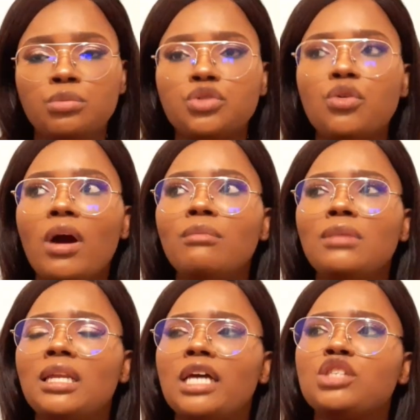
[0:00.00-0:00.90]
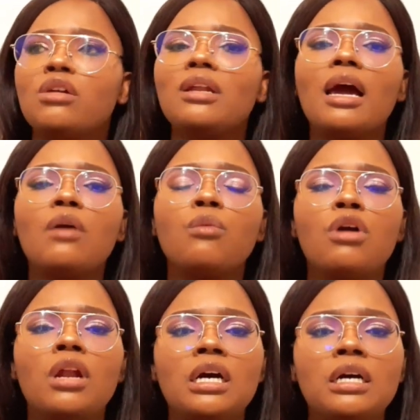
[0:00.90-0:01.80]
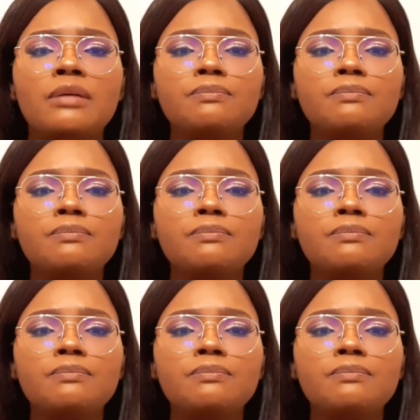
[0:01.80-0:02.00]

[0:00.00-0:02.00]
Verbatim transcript: So I mean, it's not like we're gonna